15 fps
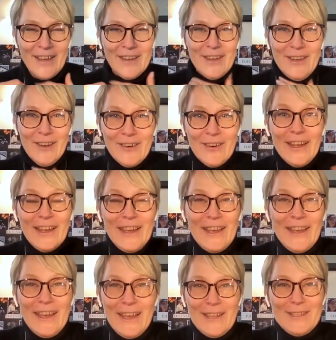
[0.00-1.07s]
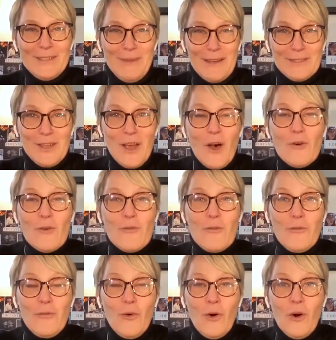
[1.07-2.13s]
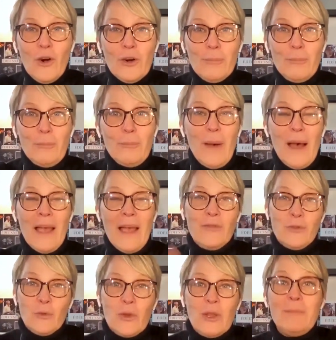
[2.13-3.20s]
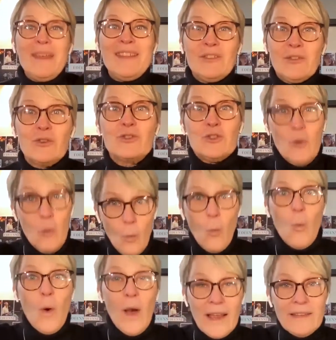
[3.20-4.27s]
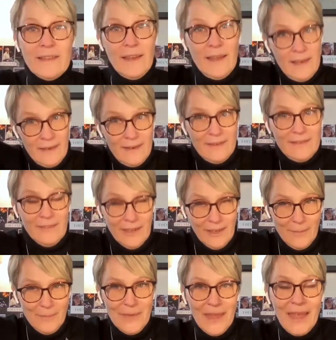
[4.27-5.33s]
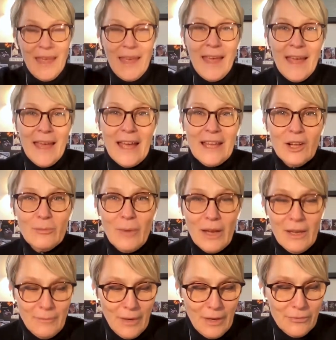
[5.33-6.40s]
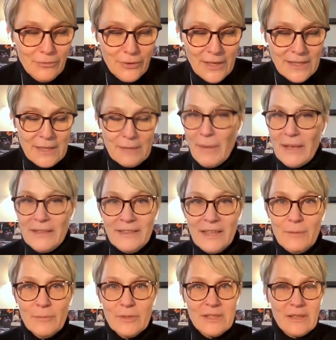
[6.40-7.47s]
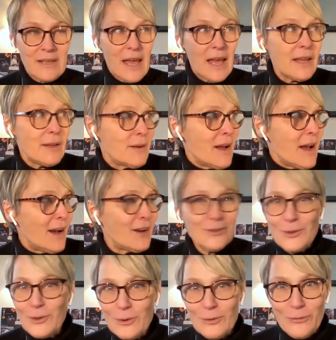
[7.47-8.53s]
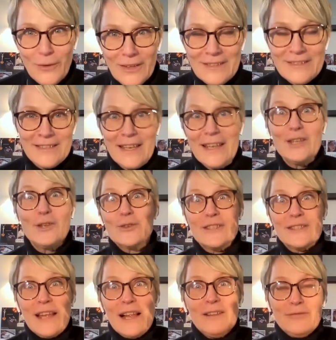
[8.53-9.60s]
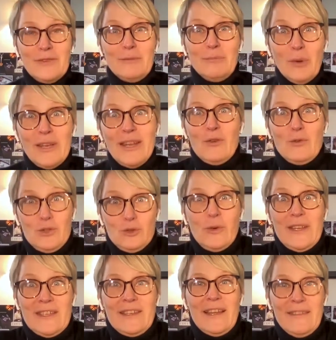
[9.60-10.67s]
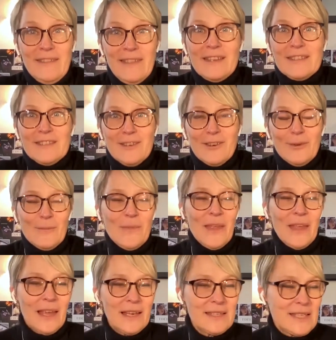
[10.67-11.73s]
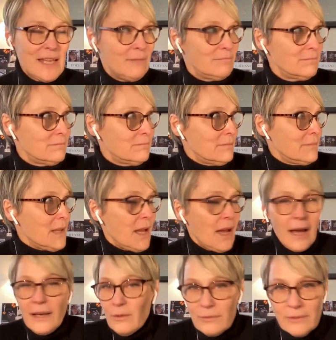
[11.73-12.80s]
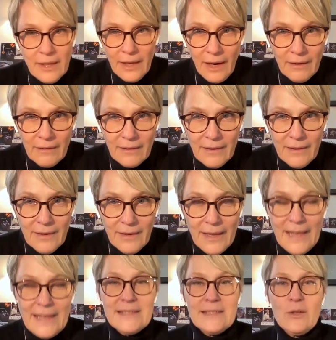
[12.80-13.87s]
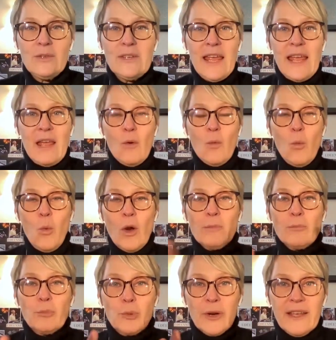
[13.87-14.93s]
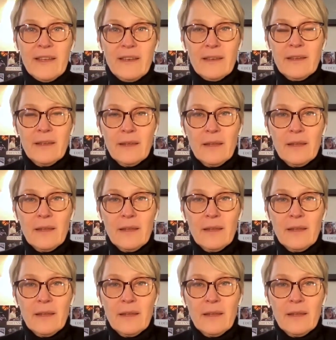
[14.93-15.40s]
It was 4 by 3 meters wide, and all my friends and my team was, hey, how do you feel seeing yourself in Monaco streets like this, And I say, I don't care. It's only one brick